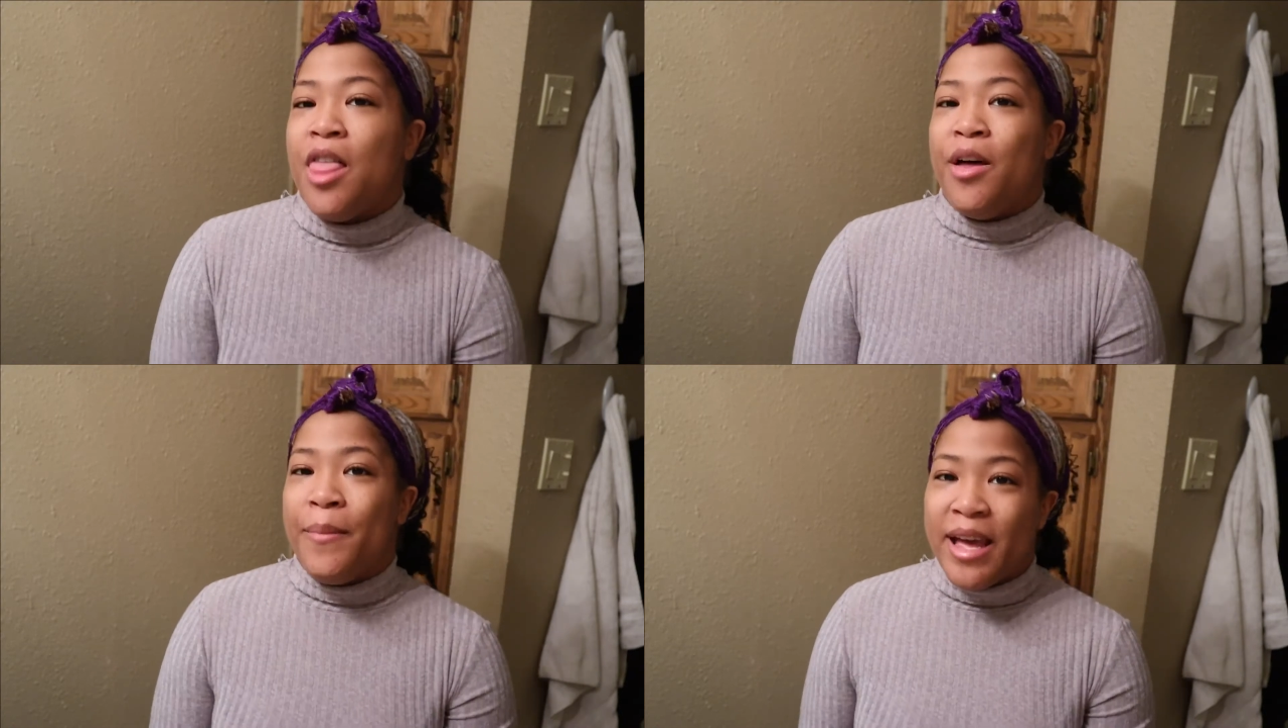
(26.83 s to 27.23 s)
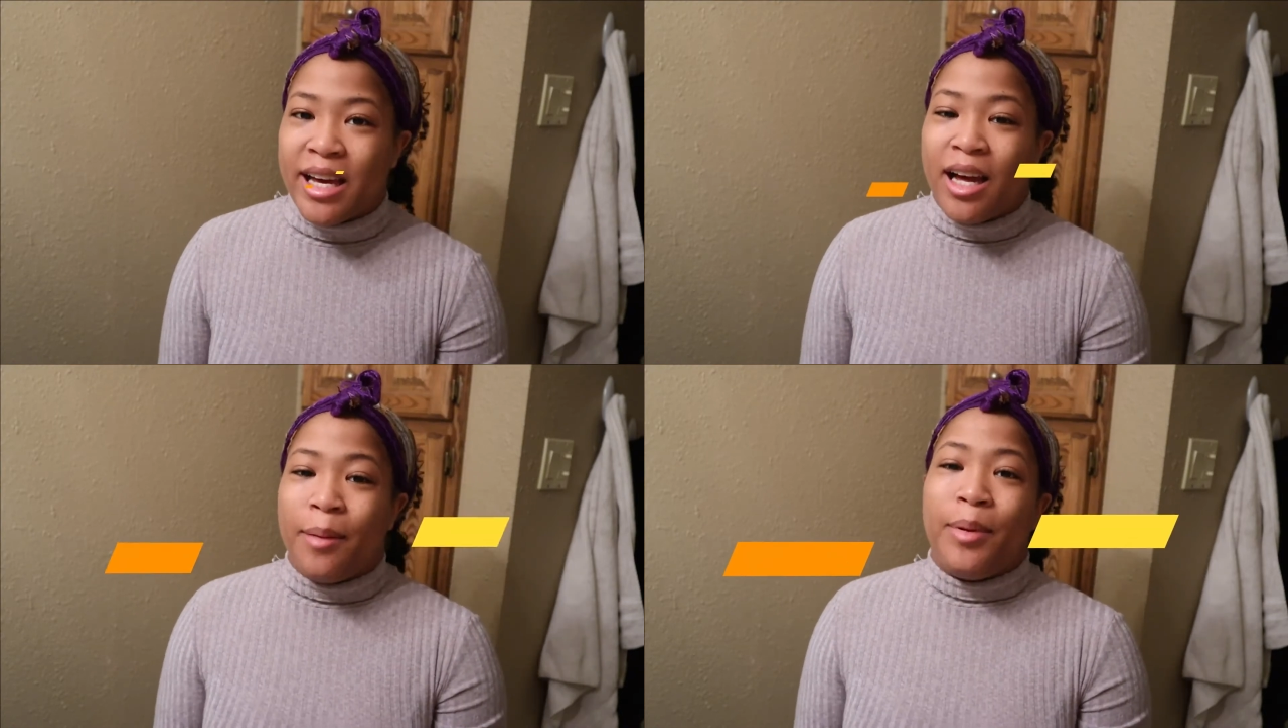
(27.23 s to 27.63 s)
the
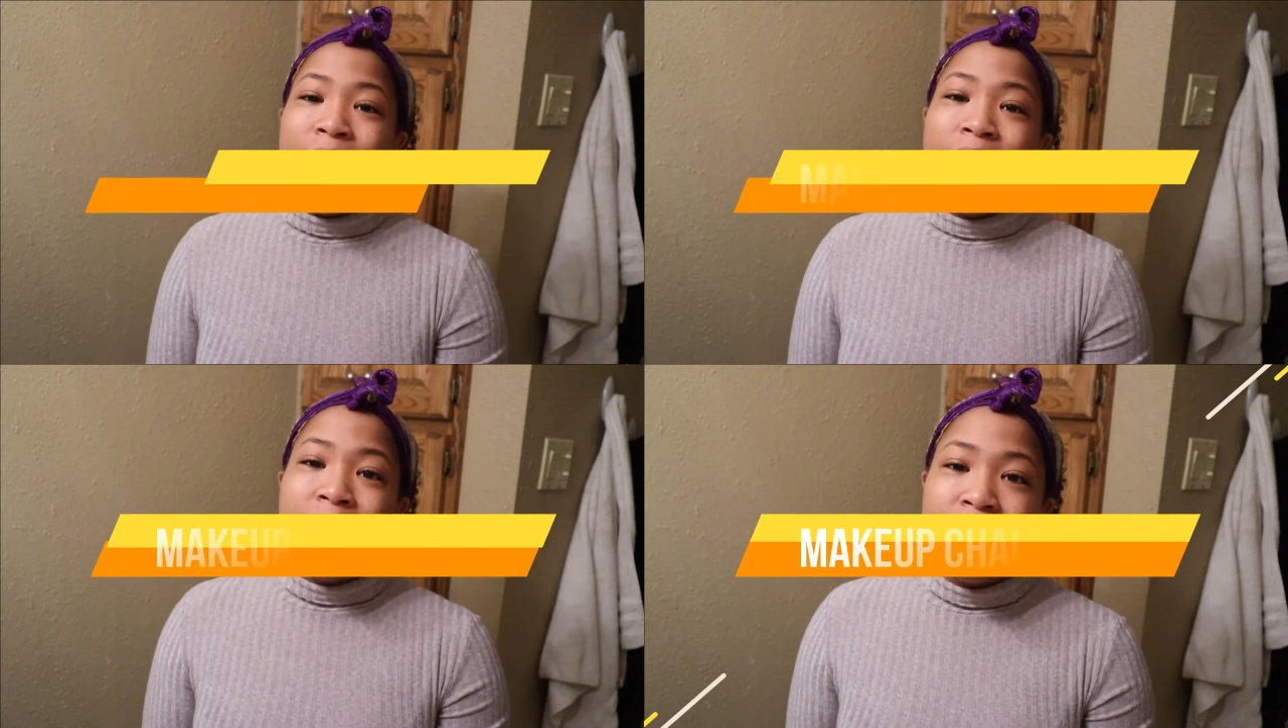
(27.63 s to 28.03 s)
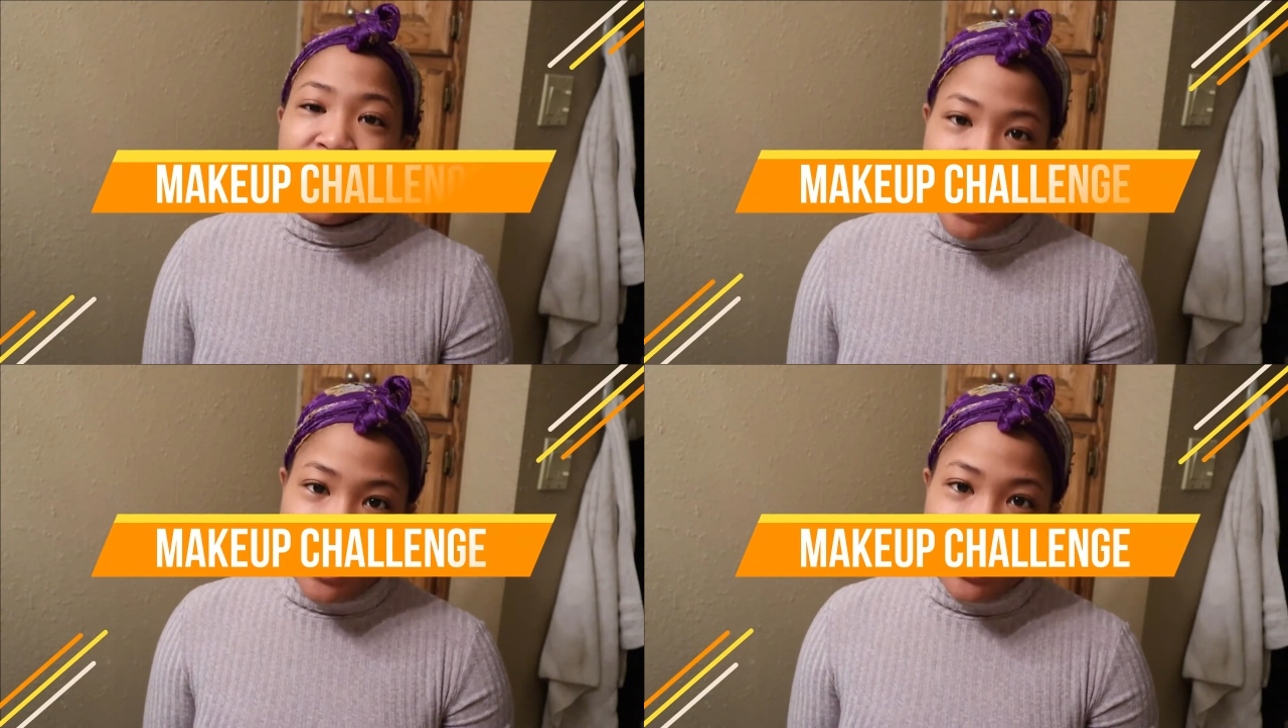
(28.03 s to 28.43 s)
makeup
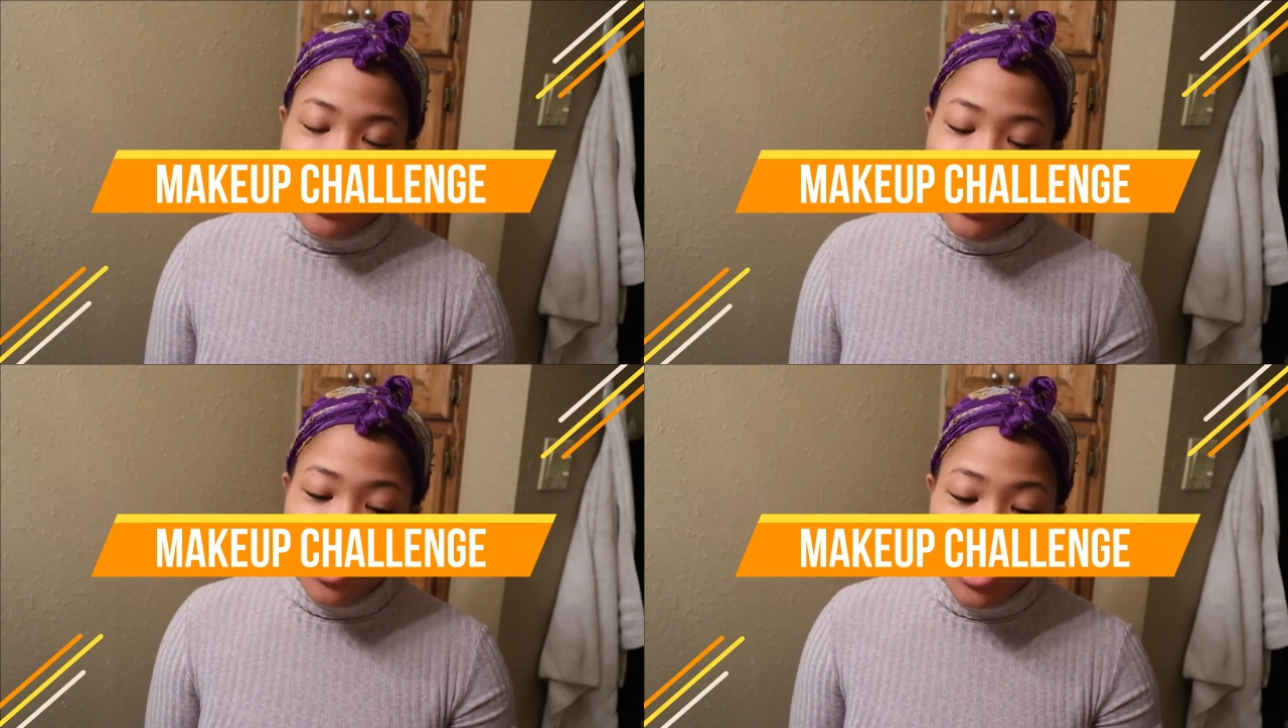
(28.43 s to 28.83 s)
challenge.